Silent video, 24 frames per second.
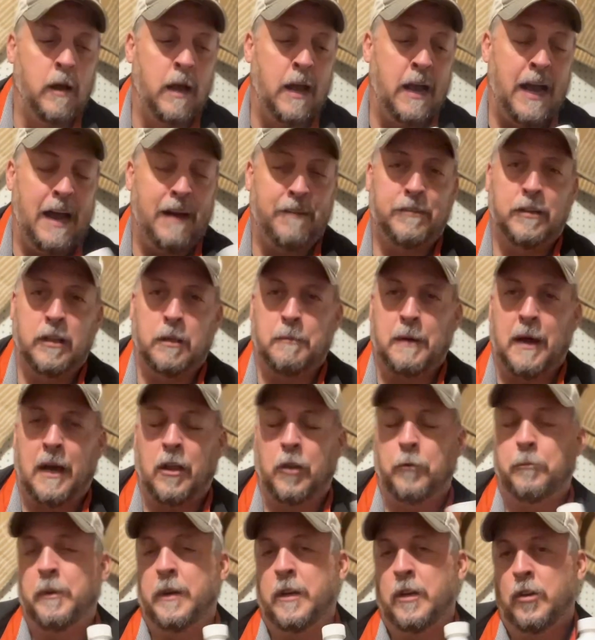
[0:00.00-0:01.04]
After the
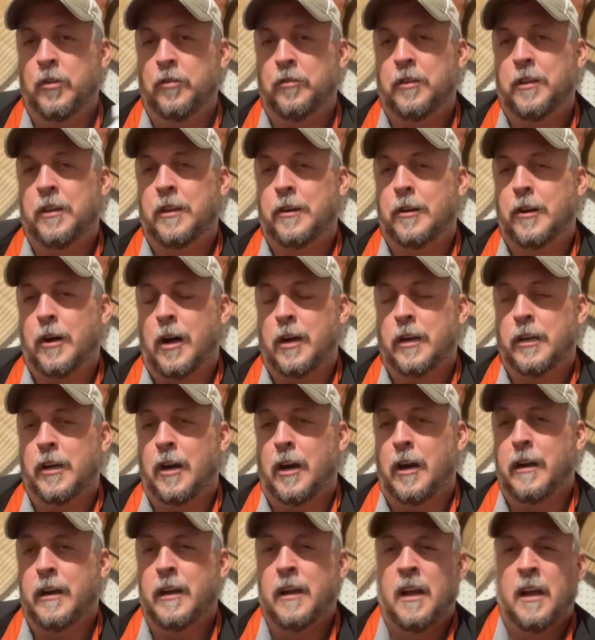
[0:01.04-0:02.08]
bottle's been used in the dog
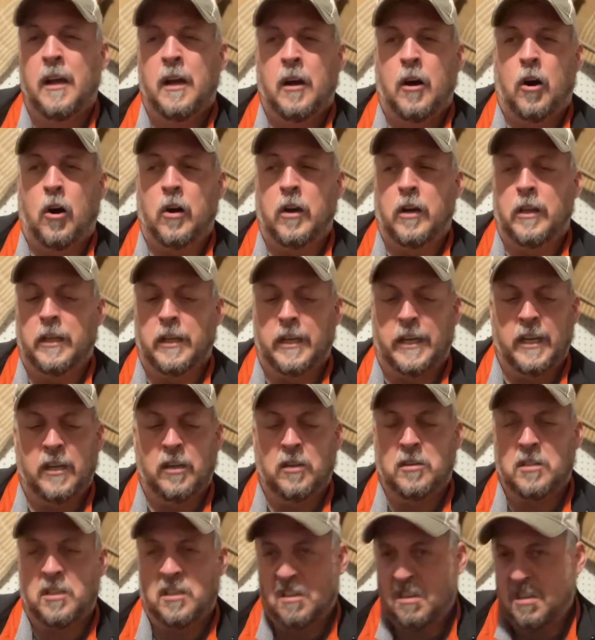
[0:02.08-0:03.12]
yard or in the
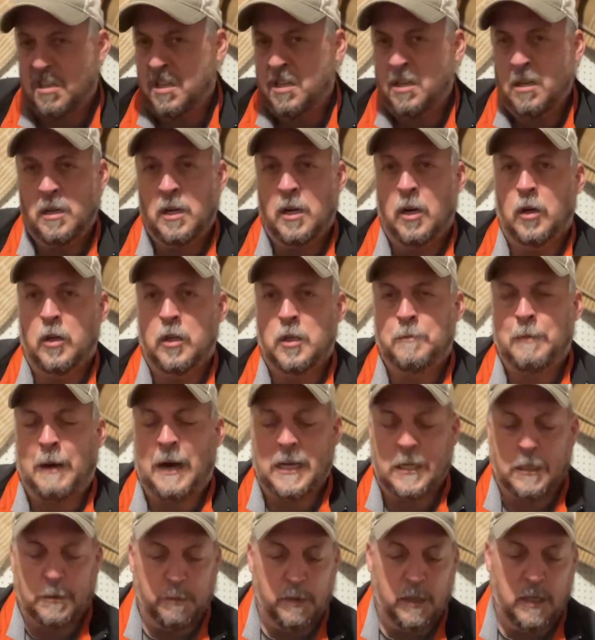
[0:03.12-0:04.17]
kennels, it's
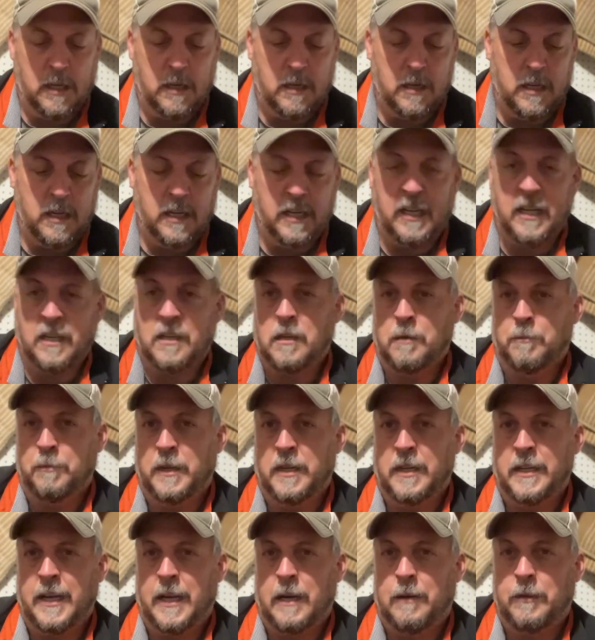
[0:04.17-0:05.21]
possible that it gets some
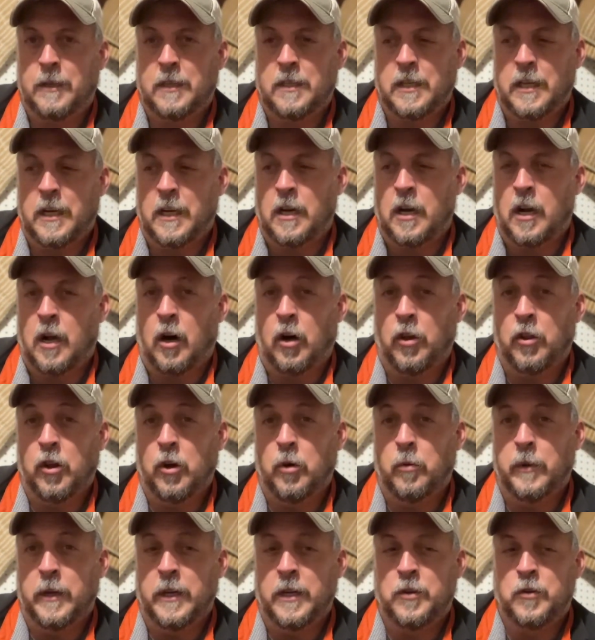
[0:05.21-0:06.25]
contaminants in it. Although
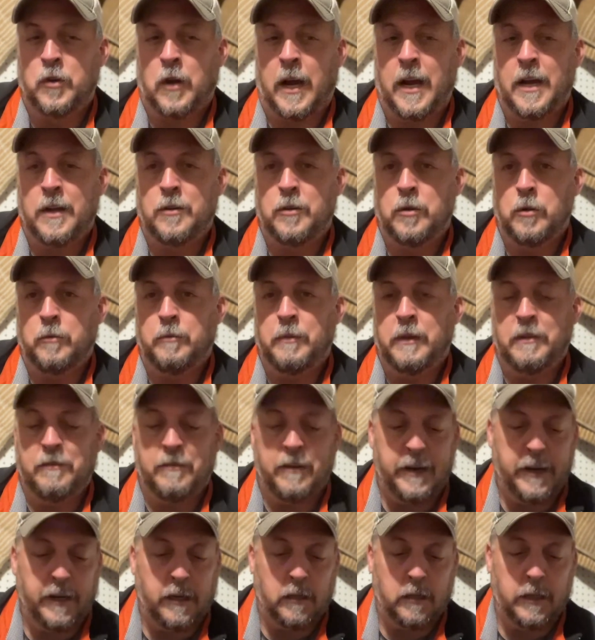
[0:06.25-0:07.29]
we try to be
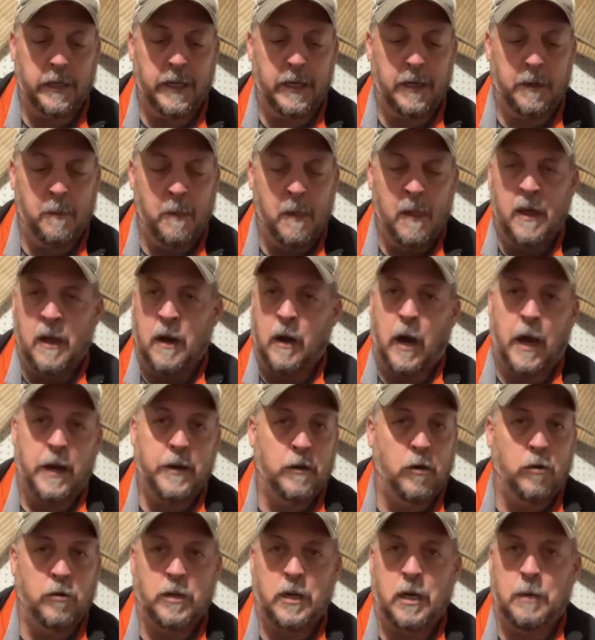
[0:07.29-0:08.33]
very clean, I
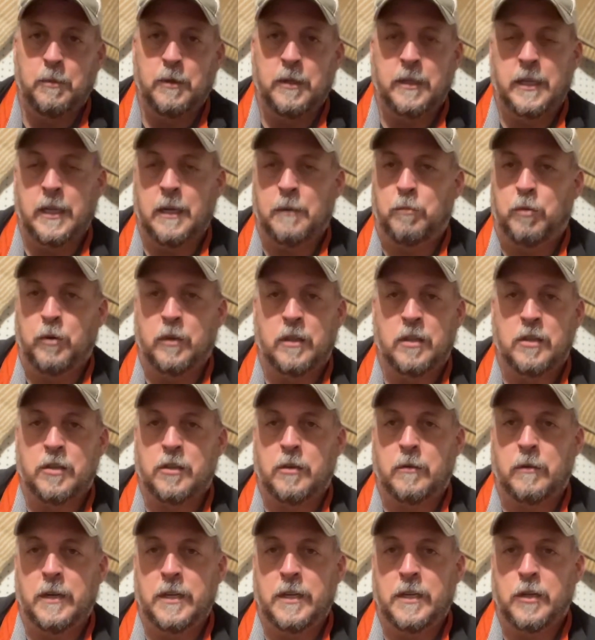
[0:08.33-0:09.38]
don't double dip with the
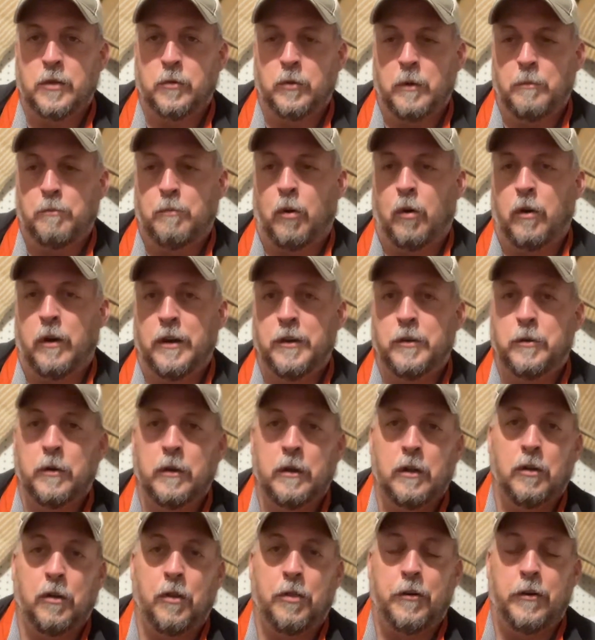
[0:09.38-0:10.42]
syringes. We pour into a
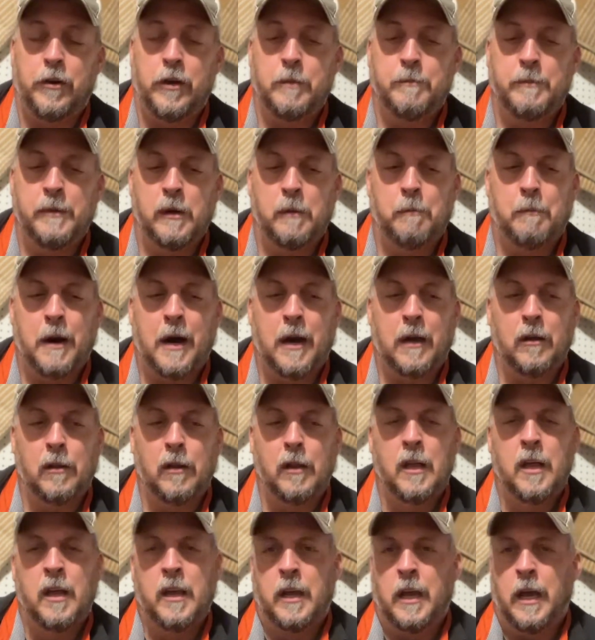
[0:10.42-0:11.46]
little 30 ml bottle
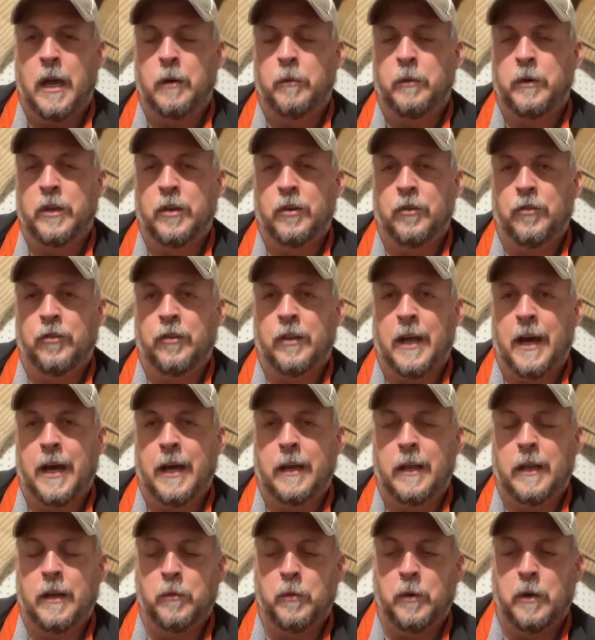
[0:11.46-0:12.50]
and we use
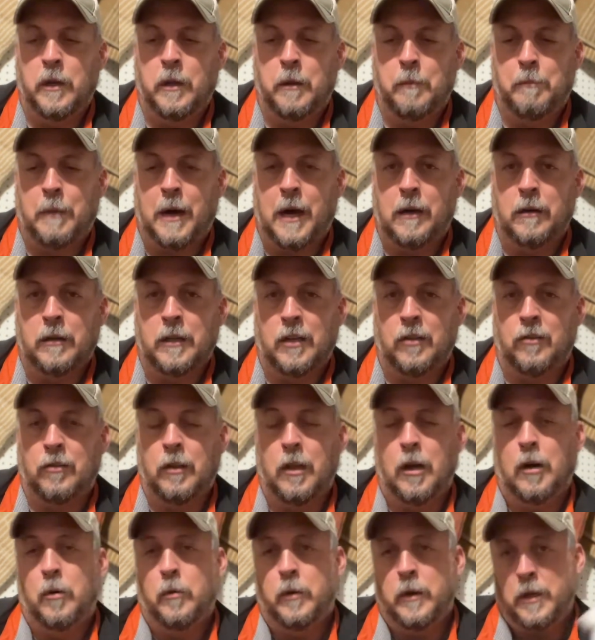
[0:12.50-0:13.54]
that. And when the bottle gets
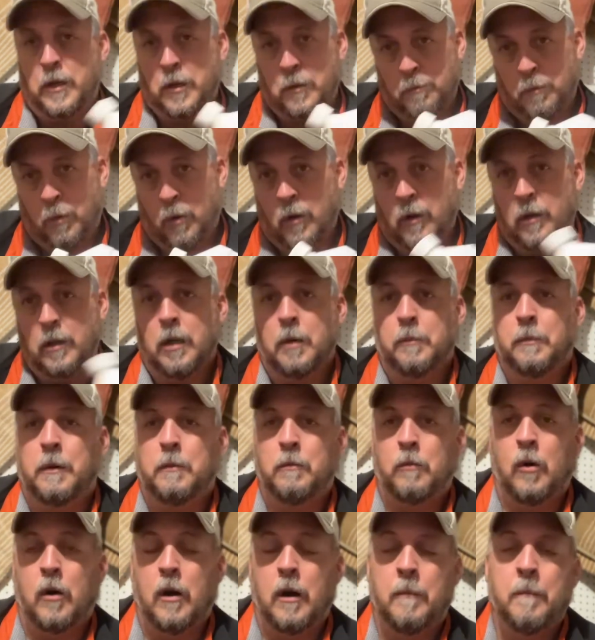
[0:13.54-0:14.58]
low, we just pour a little bit
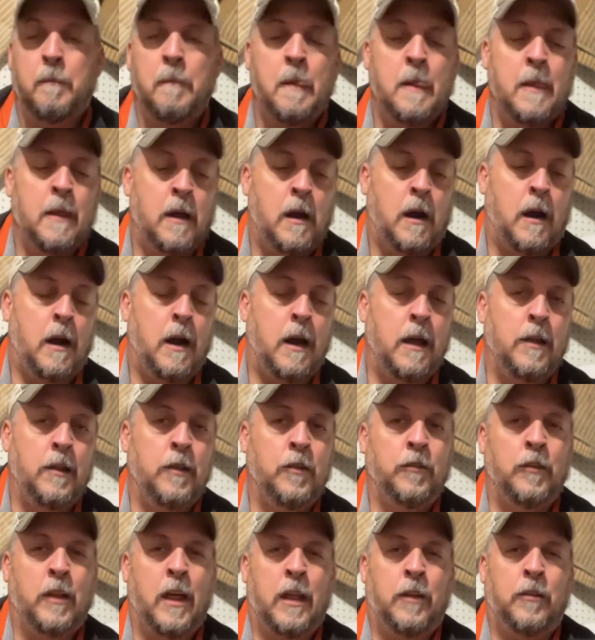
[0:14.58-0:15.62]
more. All right,
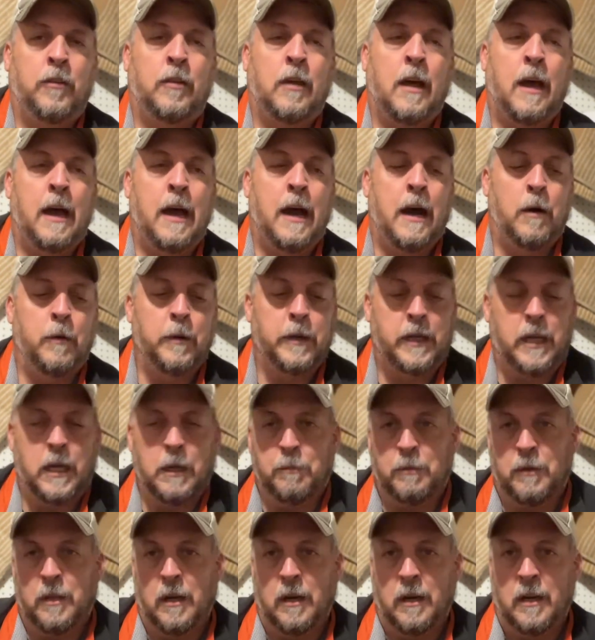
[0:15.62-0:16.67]
and that's how we
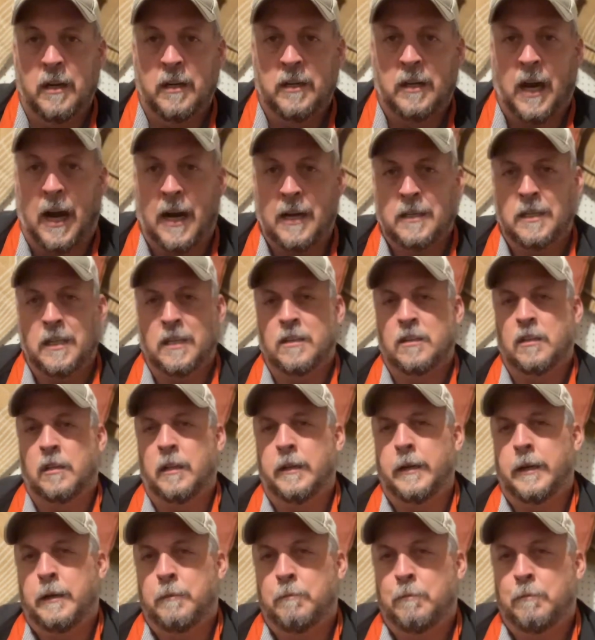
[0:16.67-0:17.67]
keep the contents clean.